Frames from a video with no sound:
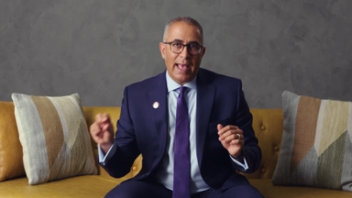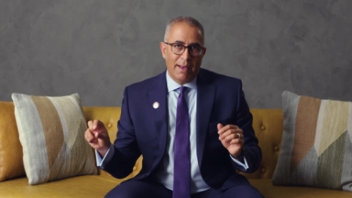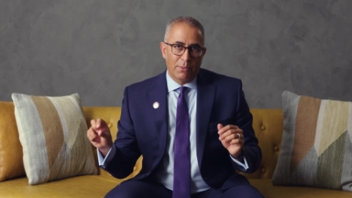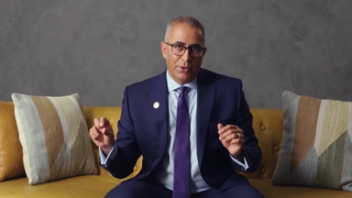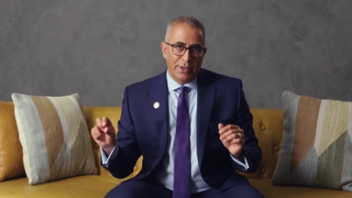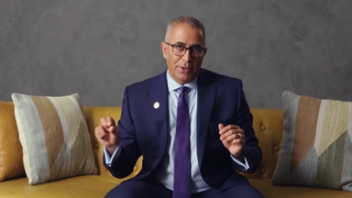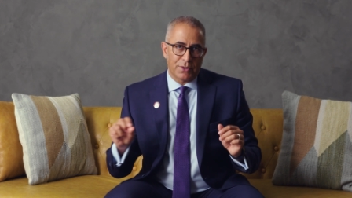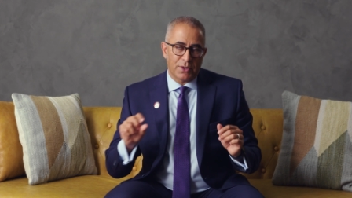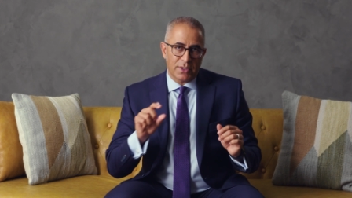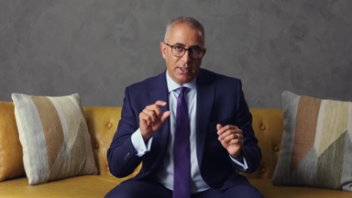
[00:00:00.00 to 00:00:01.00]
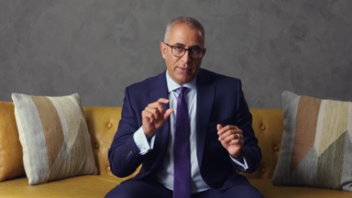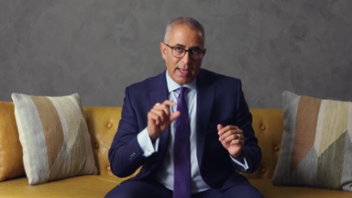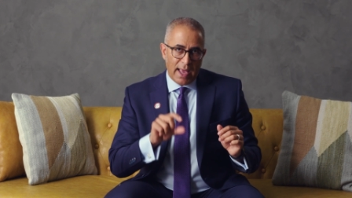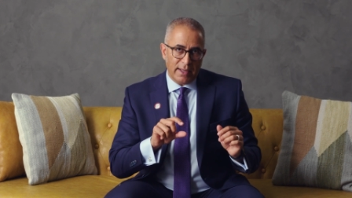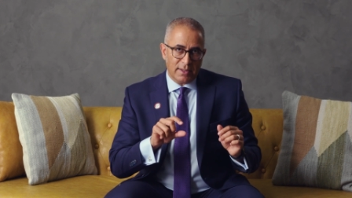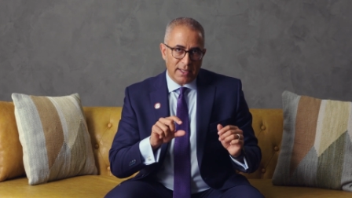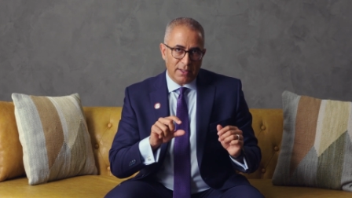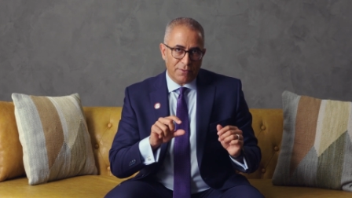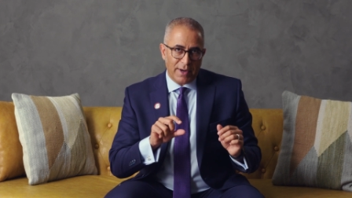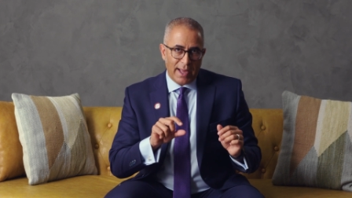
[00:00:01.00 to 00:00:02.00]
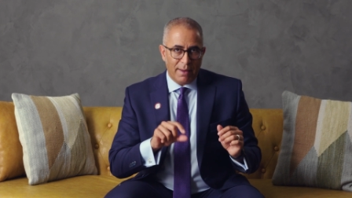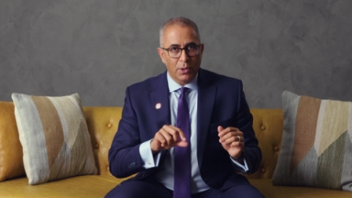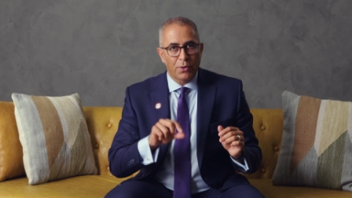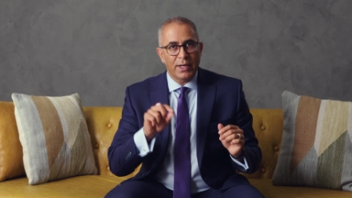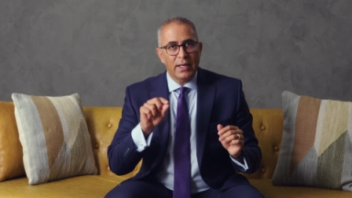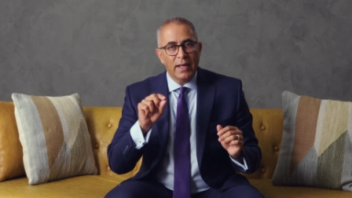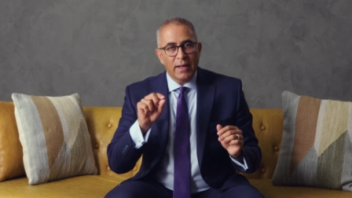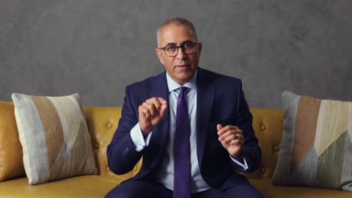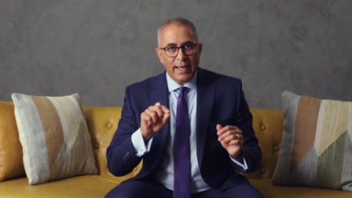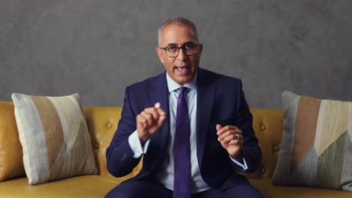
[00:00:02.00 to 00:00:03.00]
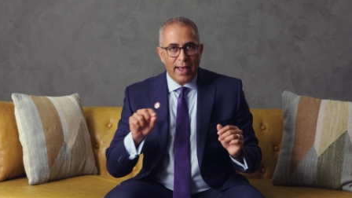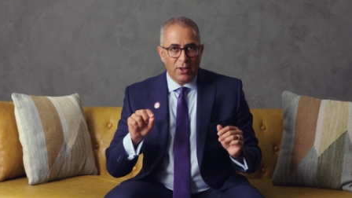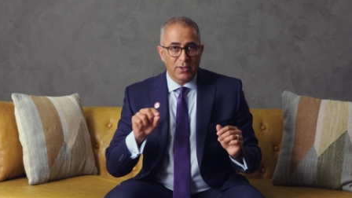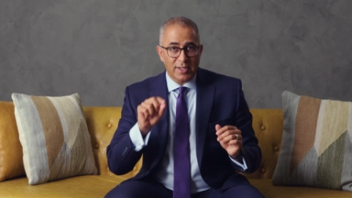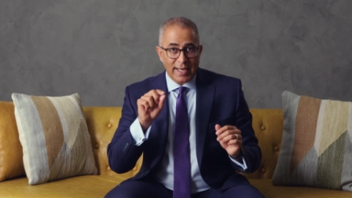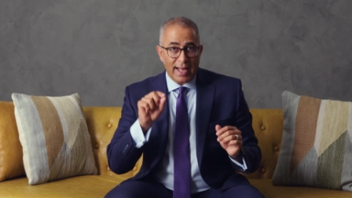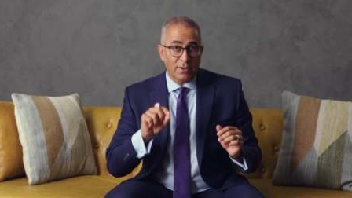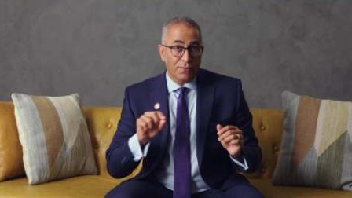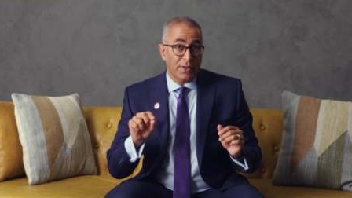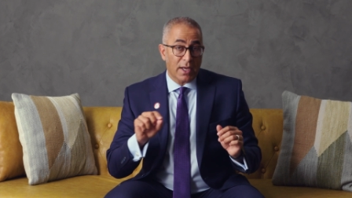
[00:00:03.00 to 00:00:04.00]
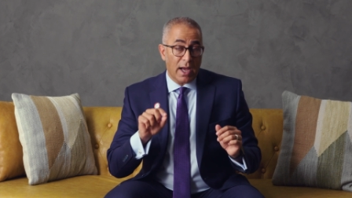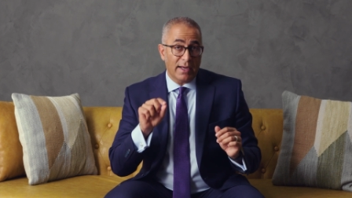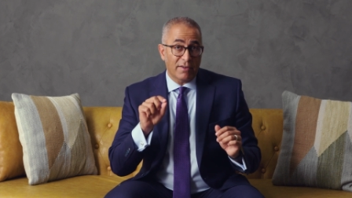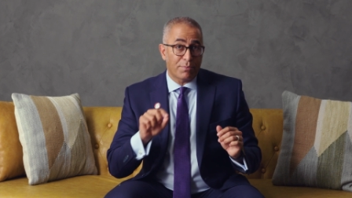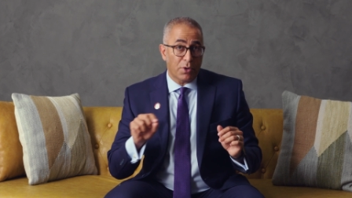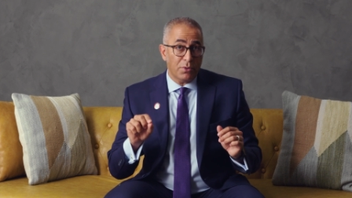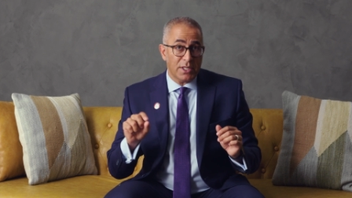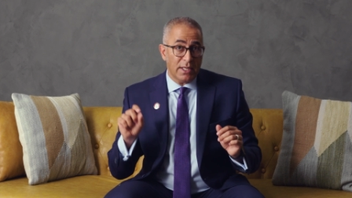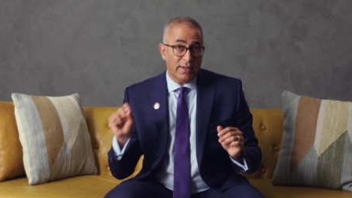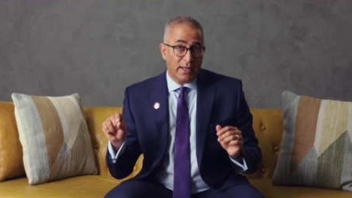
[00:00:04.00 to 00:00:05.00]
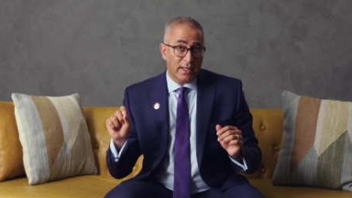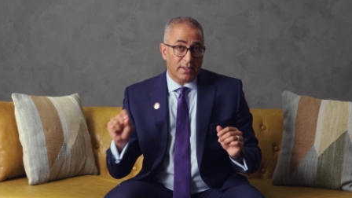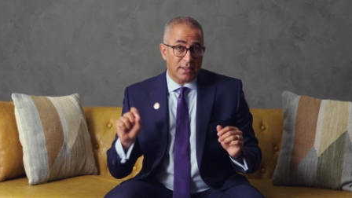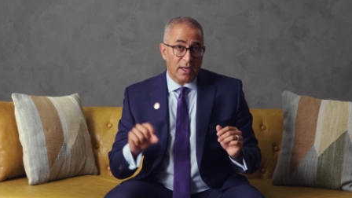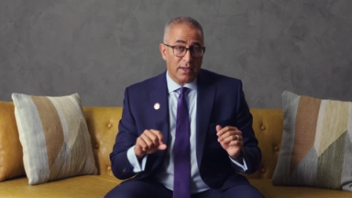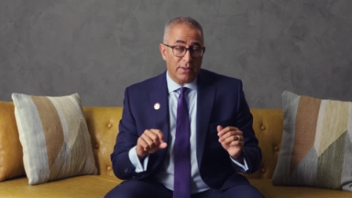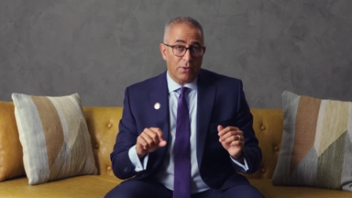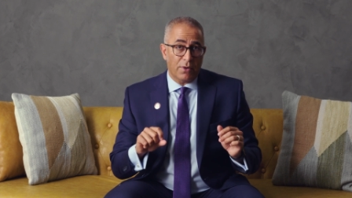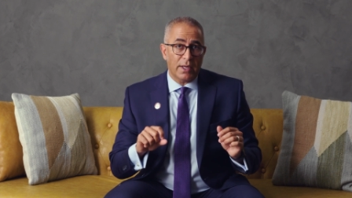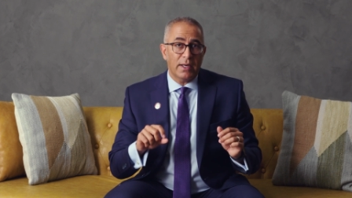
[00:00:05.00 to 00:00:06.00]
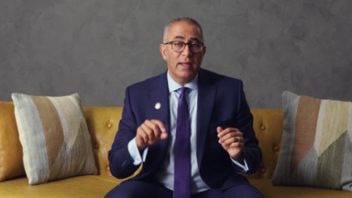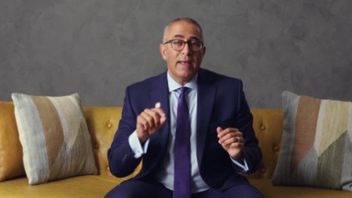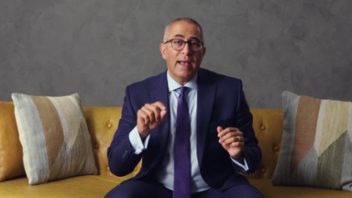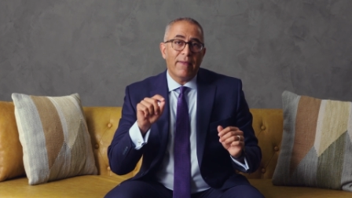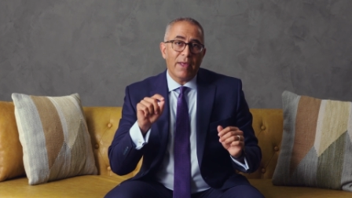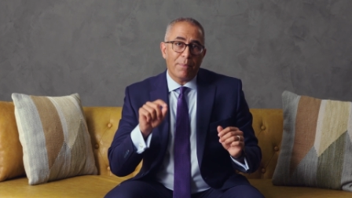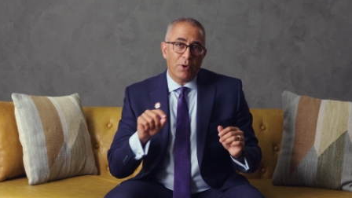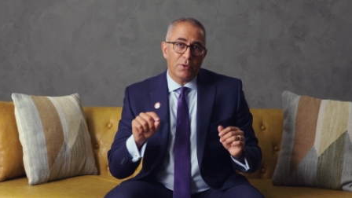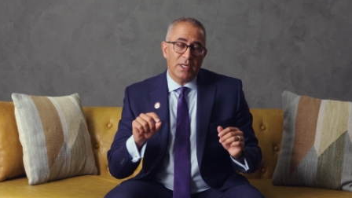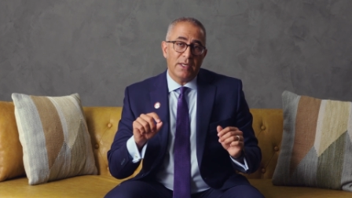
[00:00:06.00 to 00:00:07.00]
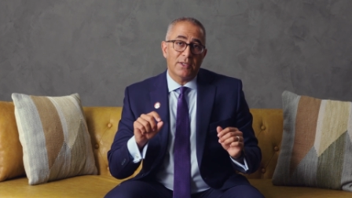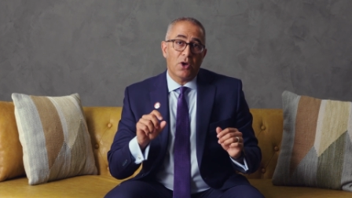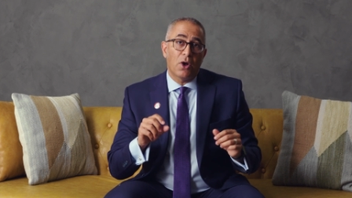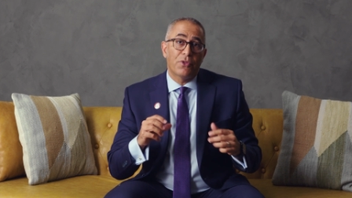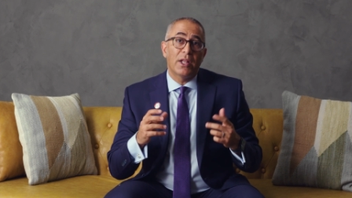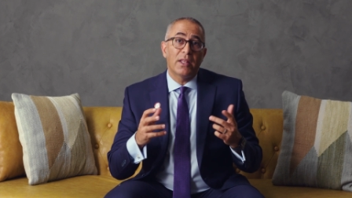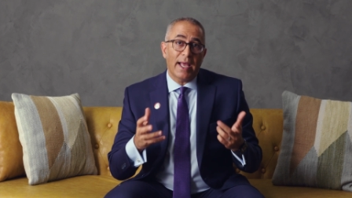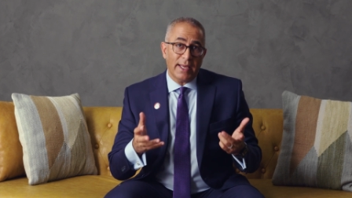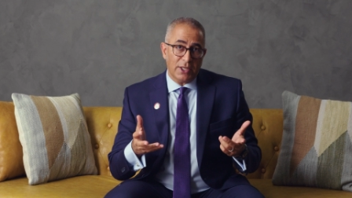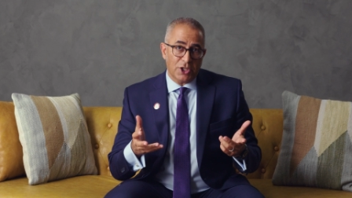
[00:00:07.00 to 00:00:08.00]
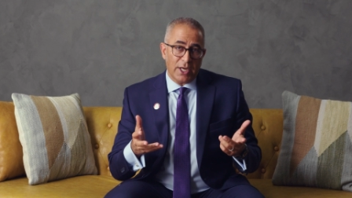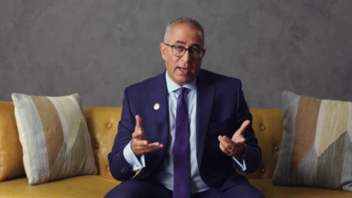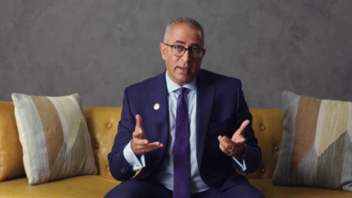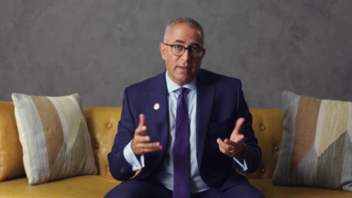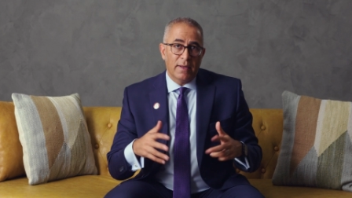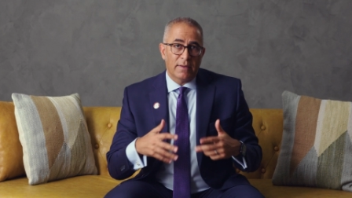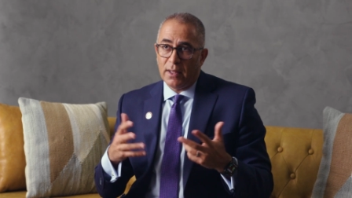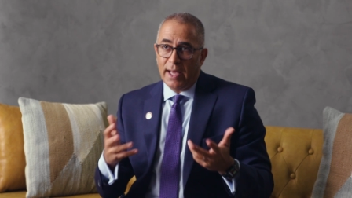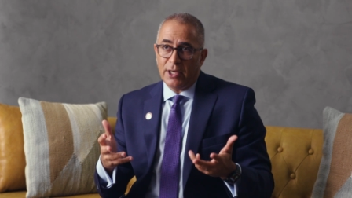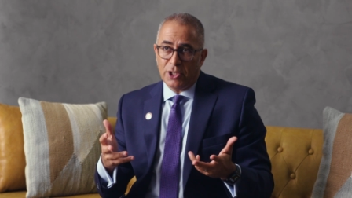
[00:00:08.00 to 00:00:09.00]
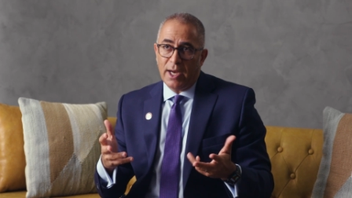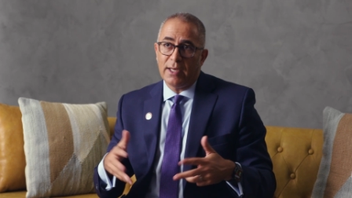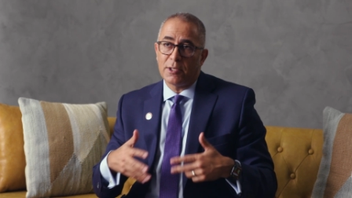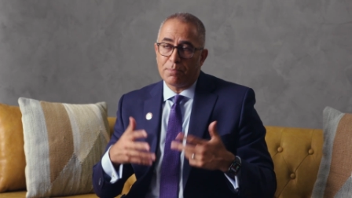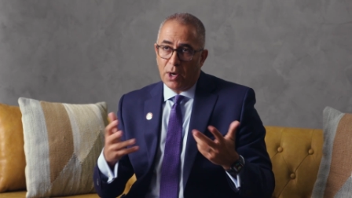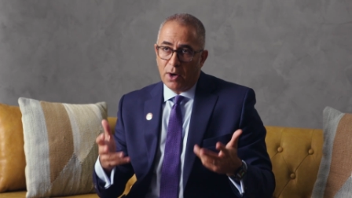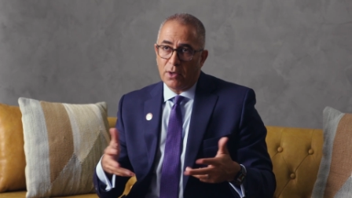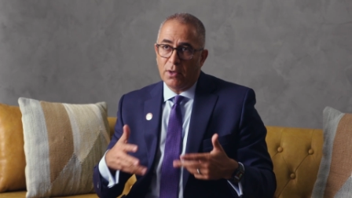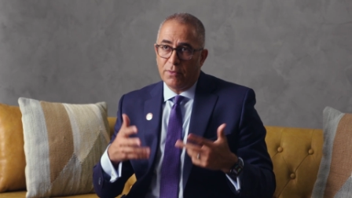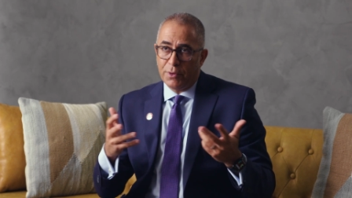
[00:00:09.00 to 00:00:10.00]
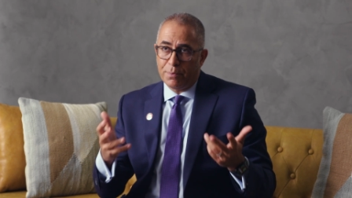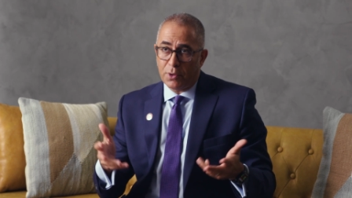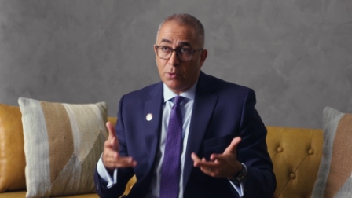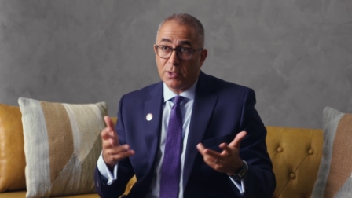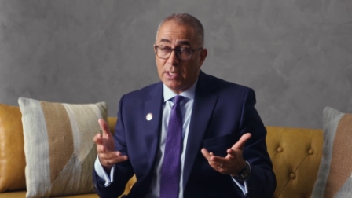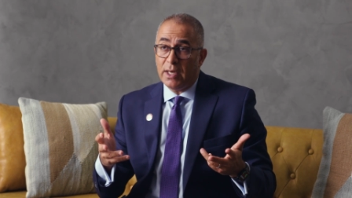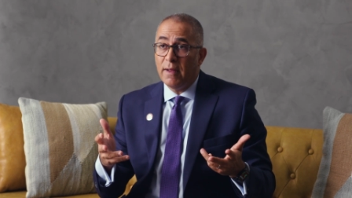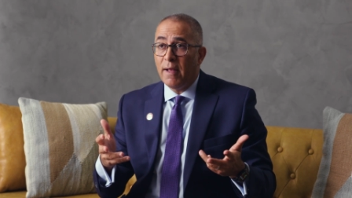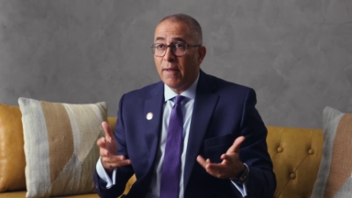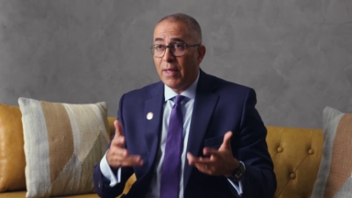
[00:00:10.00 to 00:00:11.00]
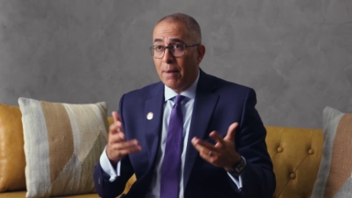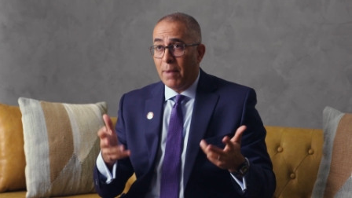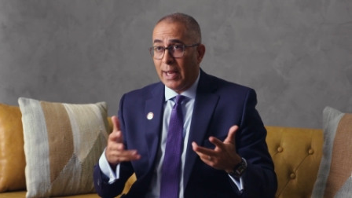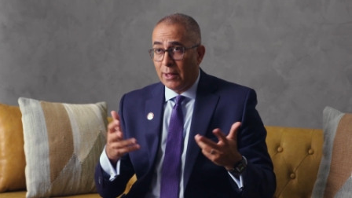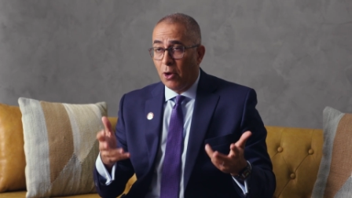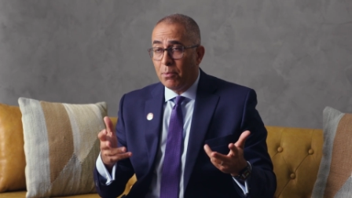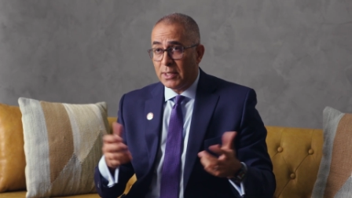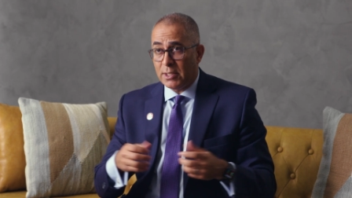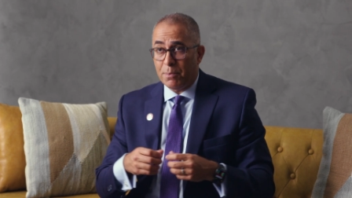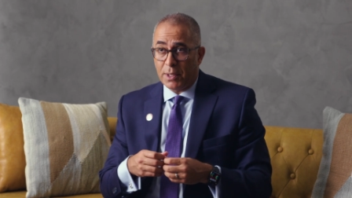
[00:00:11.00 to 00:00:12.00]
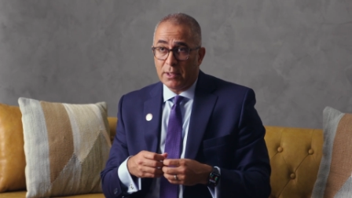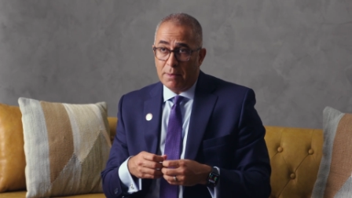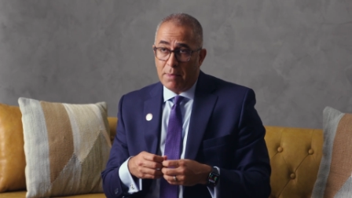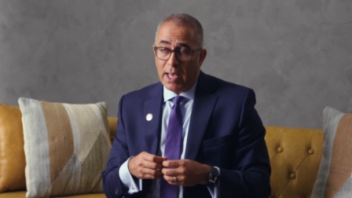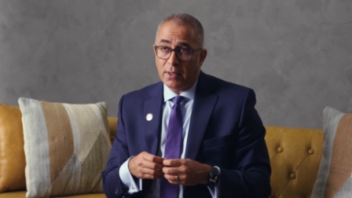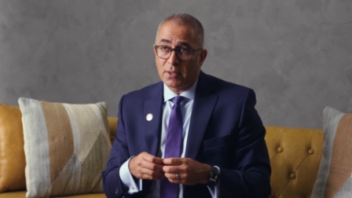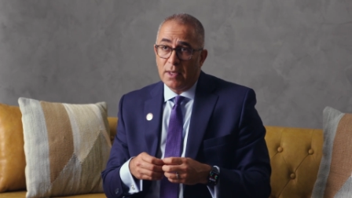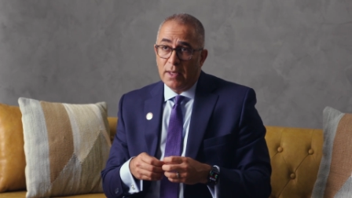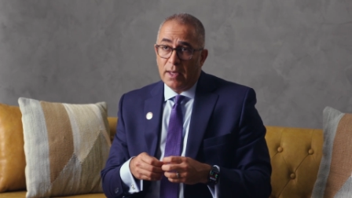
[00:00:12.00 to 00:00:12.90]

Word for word: amyloidosis, and the A stands for amyloid, the L stands for the kind of protein that gets stuck in the organ, and that protein is called the light chain. The light chain is part of the protein that myeloma typically makes.